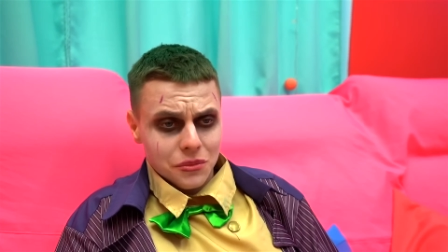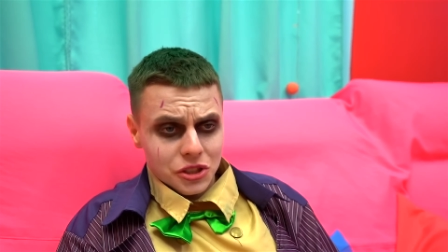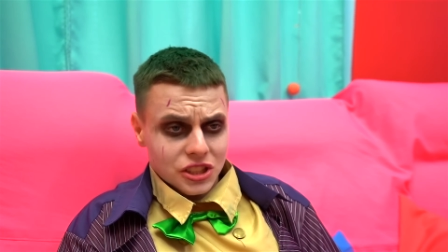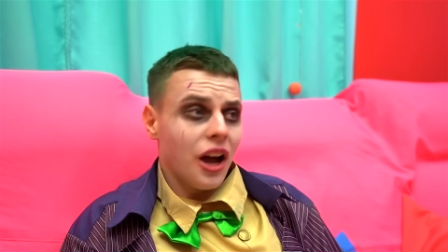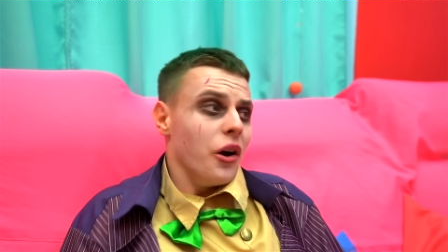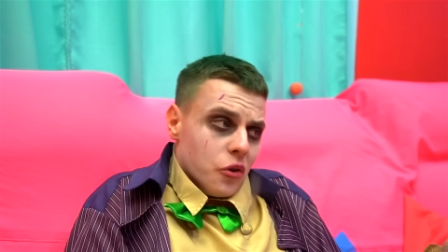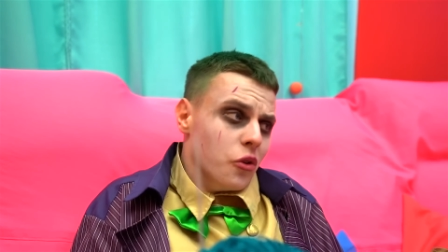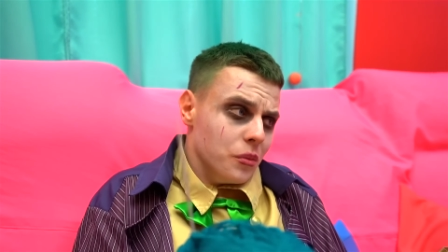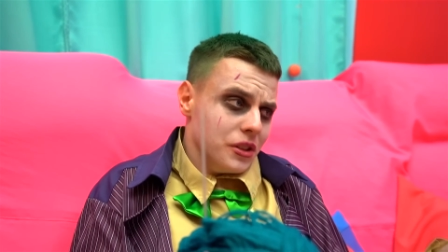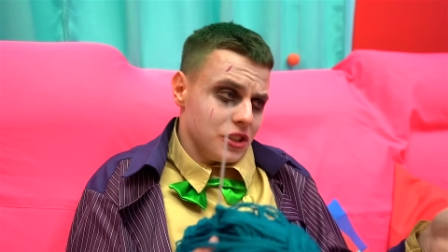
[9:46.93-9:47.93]
Because your
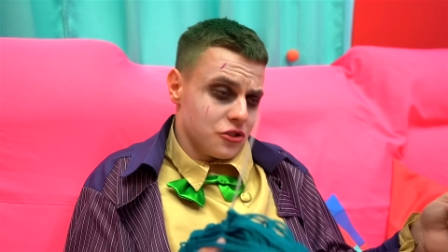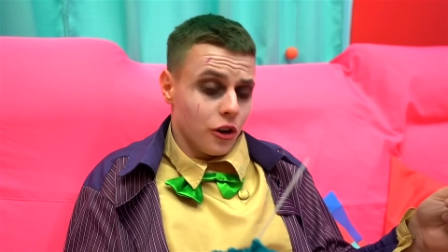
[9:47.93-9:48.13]
clever